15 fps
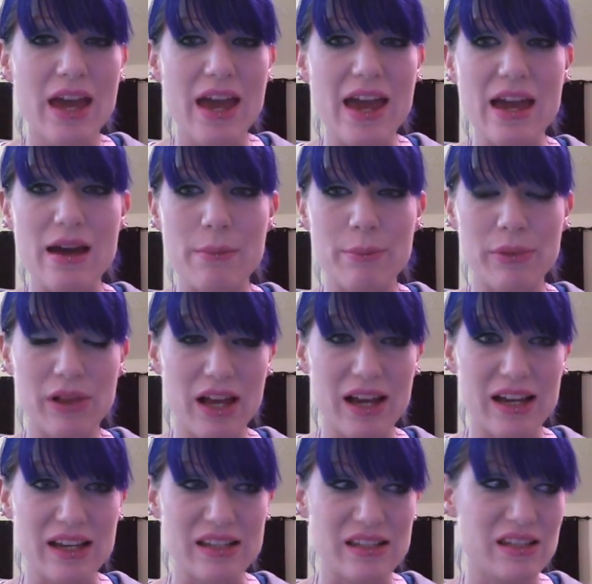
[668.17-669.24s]
It
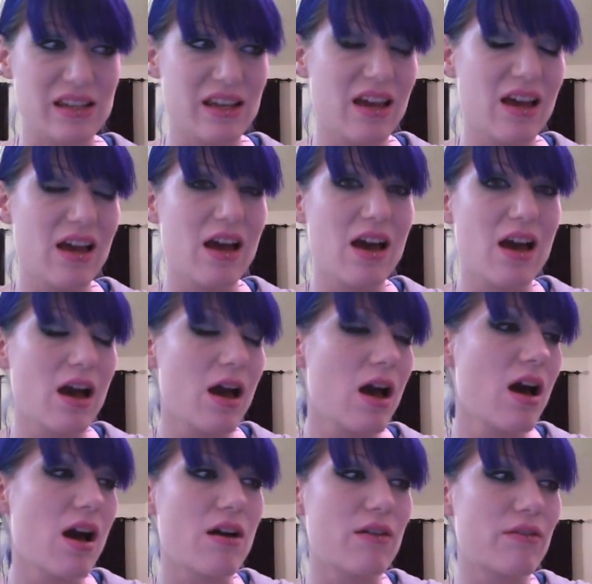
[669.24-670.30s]
applies
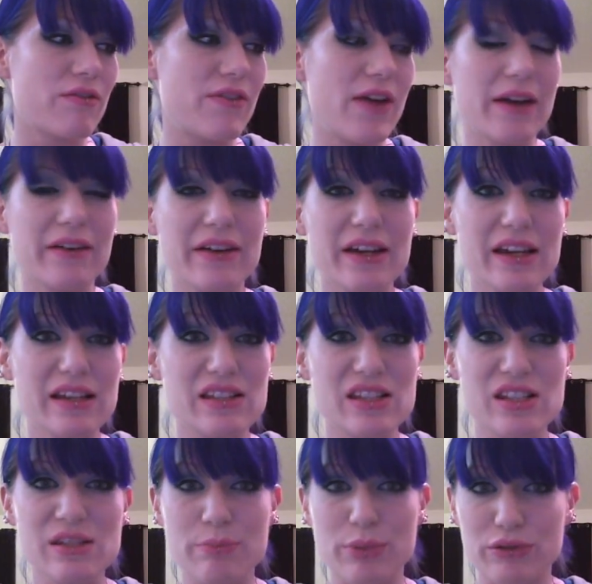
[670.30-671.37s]
very
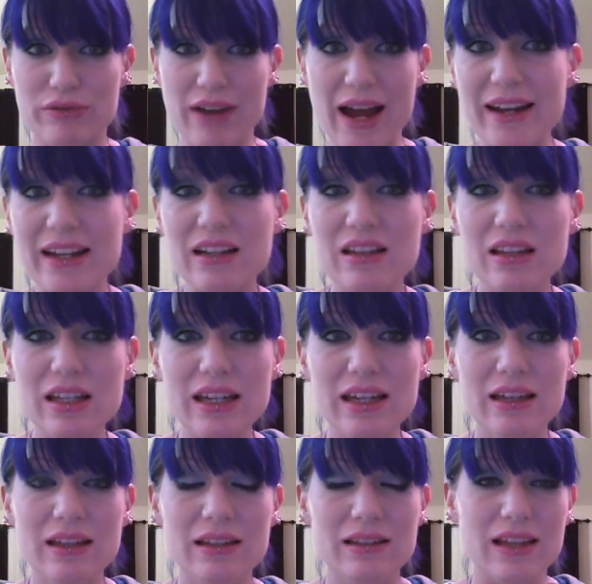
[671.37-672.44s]

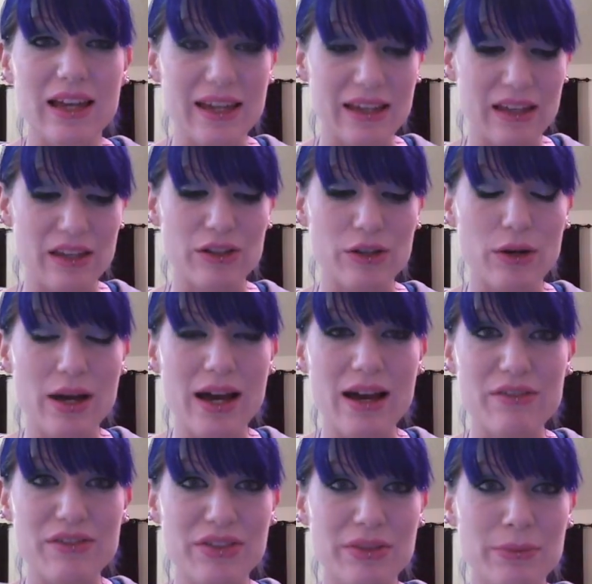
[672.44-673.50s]
sporadically. Like, you'll
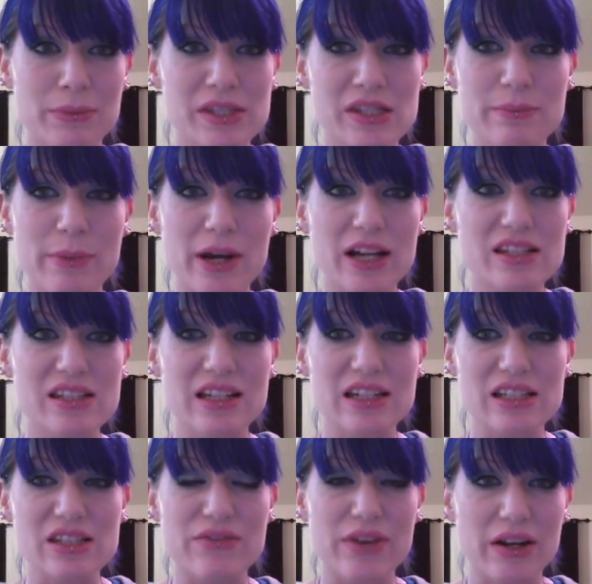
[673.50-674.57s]
have spots that
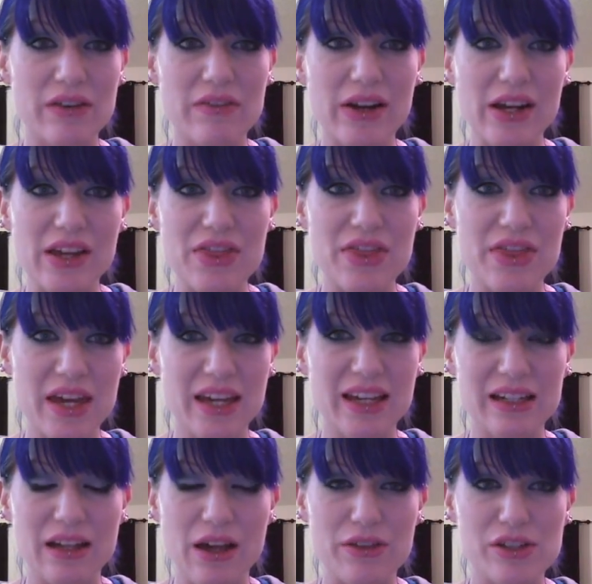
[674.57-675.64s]
it's very, very thick,
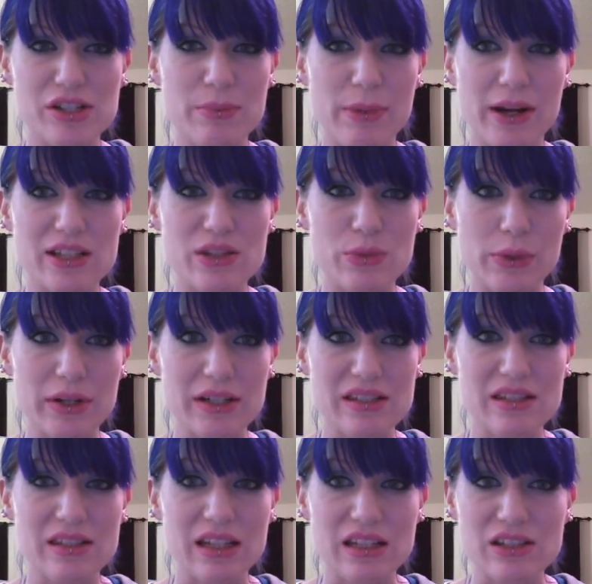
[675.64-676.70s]
and other spots where
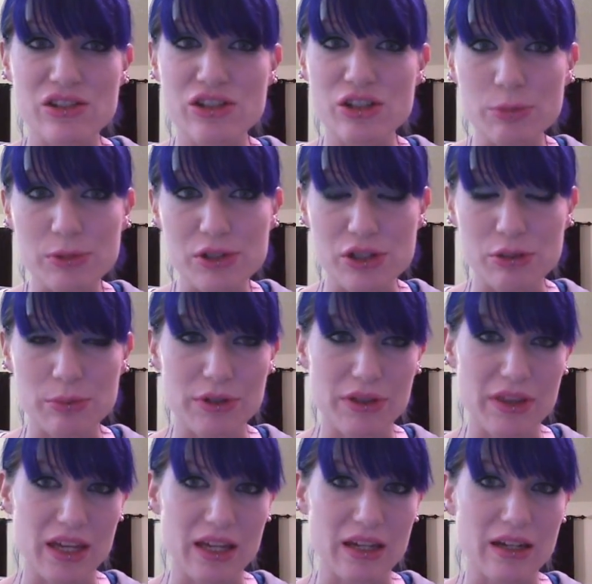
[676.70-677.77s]
it's like super, super
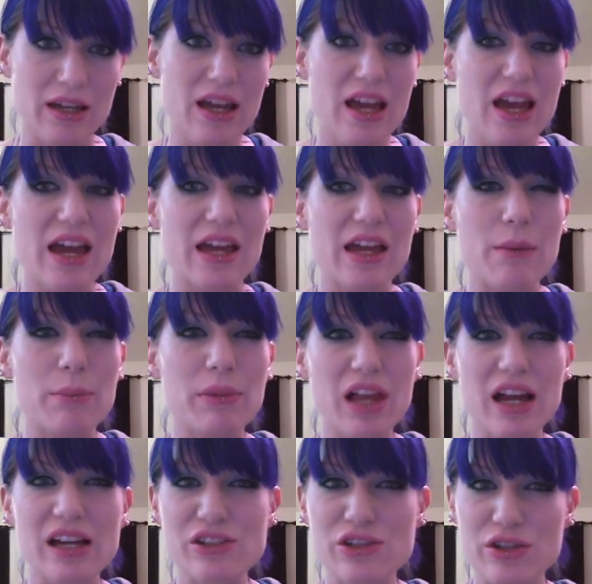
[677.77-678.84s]
thin. It
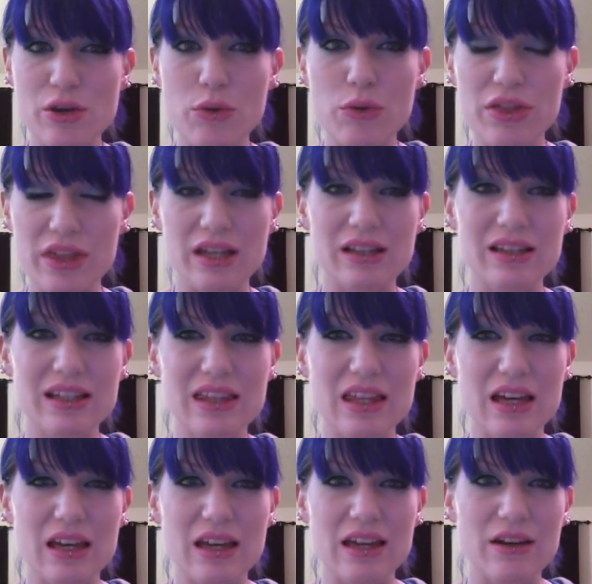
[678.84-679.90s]
applies so thickly
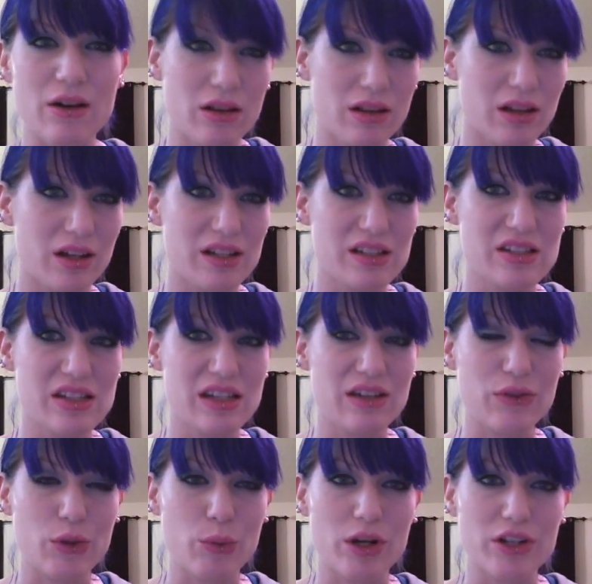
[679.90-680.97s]
that, in all honesty,
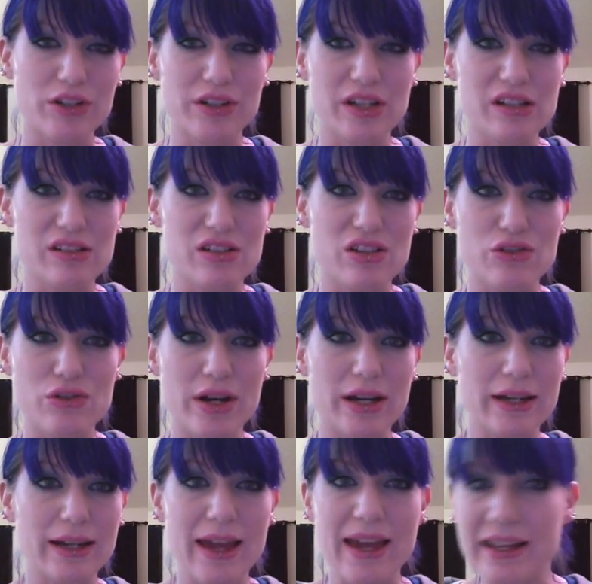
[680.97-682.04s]
if you want your nails to dry
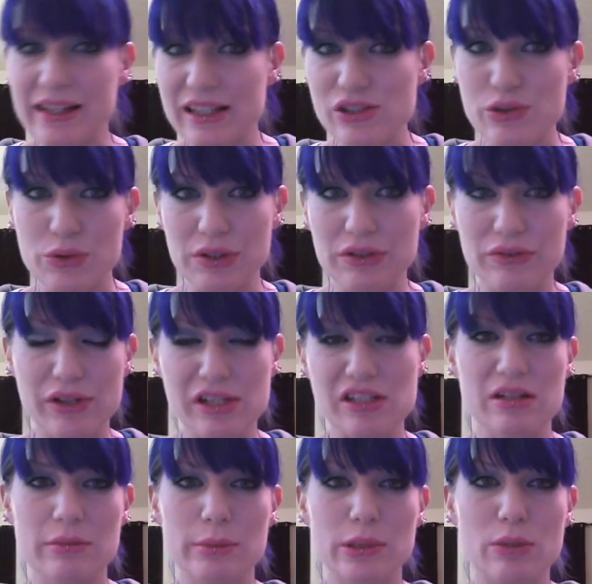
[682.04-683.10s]
in any sort of
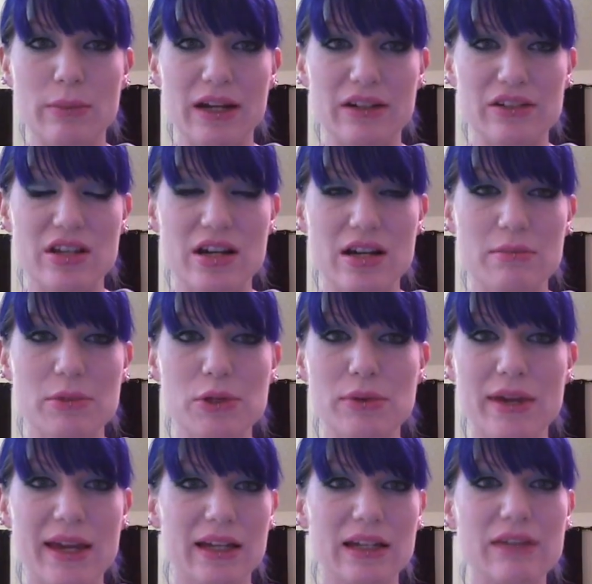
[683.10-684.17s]
reasonable amount of time, you
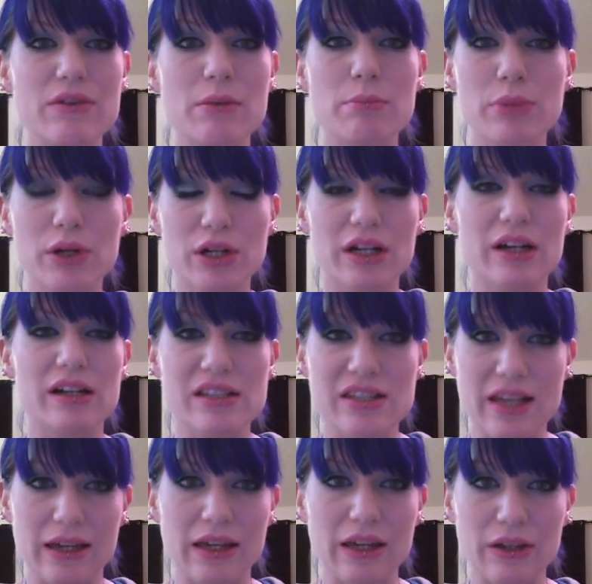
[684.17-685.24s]
can't even put a
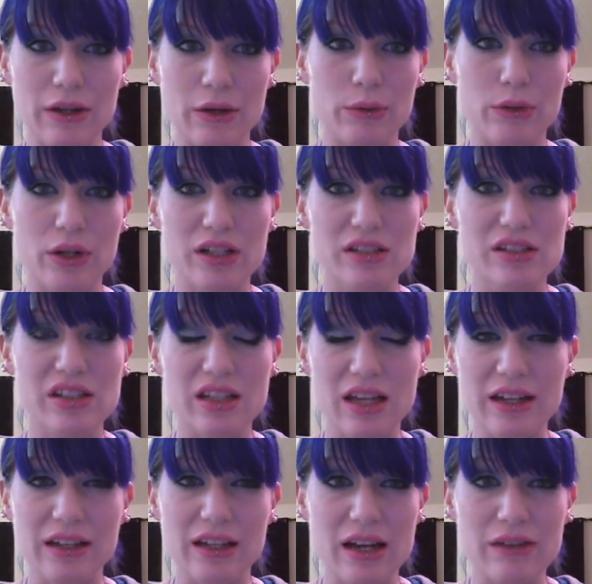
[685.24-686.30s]
second coat on to
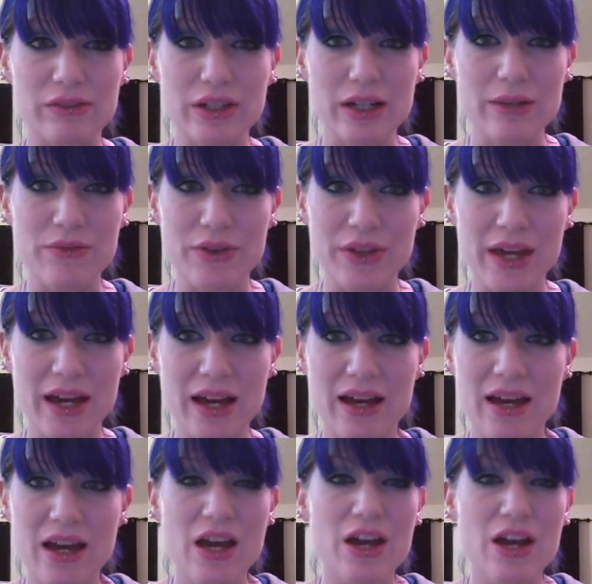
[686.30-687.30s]
kind of cover up for that.